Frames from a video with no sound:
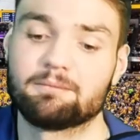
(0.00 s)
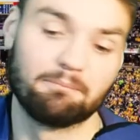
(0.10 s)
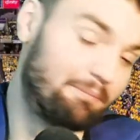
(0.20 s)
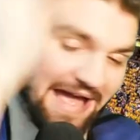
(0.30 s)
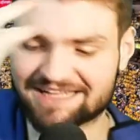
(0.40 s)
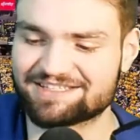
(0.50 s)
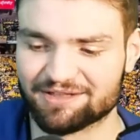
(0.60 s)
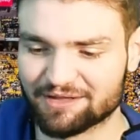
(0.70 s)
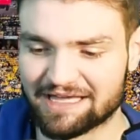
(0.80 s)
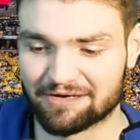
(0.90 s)
Back to
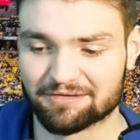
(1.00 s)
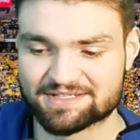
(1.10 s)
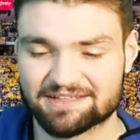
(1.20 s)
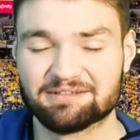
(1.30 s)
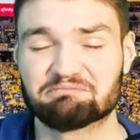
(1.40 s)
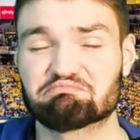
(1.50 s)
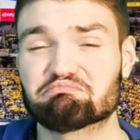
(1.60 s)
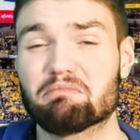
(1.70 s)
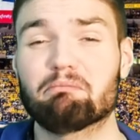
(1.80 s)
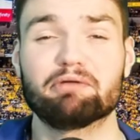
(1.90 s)
the Lakers.
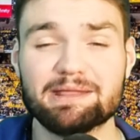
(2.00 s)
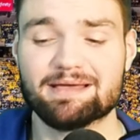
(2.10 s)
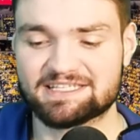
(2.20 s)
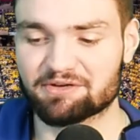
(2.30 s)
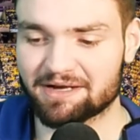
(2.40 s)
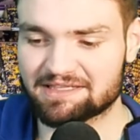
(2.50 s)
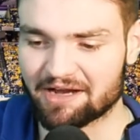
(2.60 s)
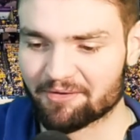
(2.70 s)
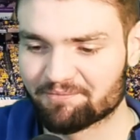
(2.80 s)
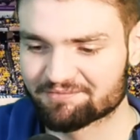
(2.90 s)
Pretty nasty right
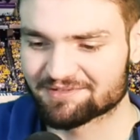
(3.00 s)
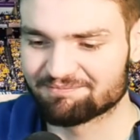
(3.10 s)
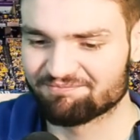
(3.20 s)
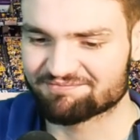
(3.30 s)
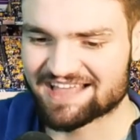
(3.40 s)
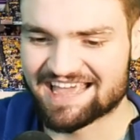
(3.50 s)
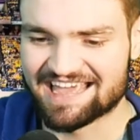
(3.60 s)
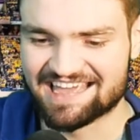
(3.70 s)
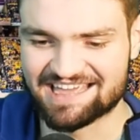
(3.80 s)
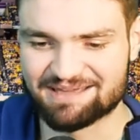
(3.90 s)
there.
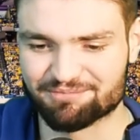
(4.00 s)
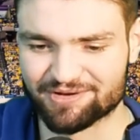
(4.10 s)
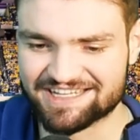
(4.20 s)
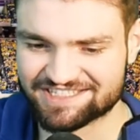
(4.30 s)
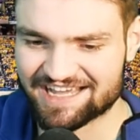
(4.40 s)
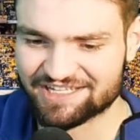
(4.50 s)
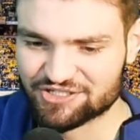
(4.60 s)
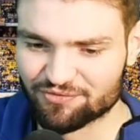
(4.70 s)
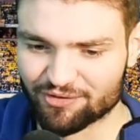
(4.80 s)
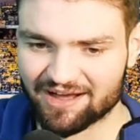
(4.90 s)
Hey, appreciate
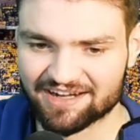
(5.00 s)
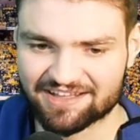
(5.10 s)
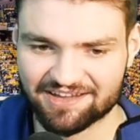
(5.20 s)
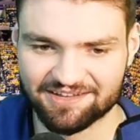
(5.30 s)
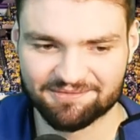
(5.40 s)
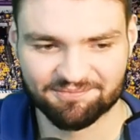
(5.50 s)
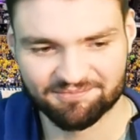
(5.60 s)
you, Veronica.